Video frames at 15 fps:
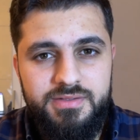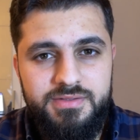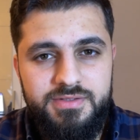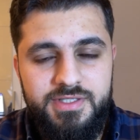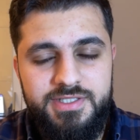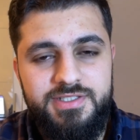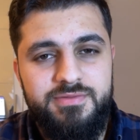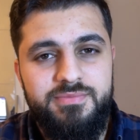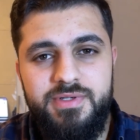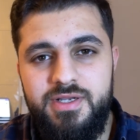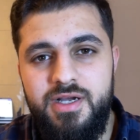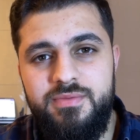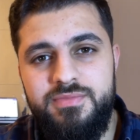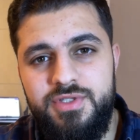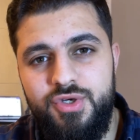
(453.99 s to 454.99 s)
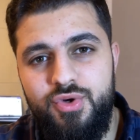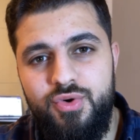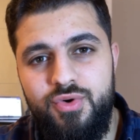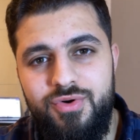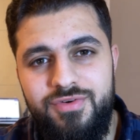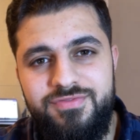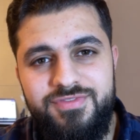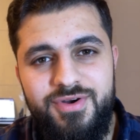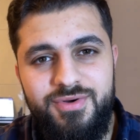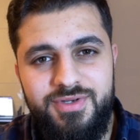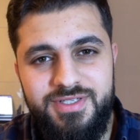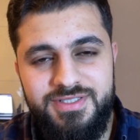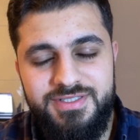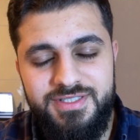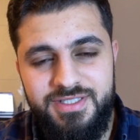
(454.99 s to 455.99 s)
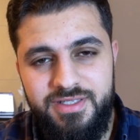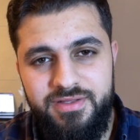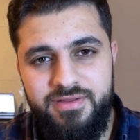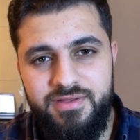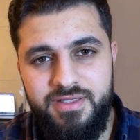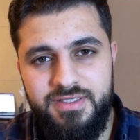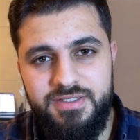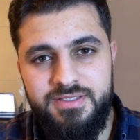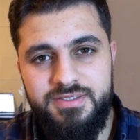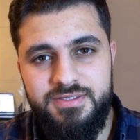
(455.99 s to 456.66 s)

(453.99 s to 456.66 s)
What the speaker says: doesn't become the core focus either.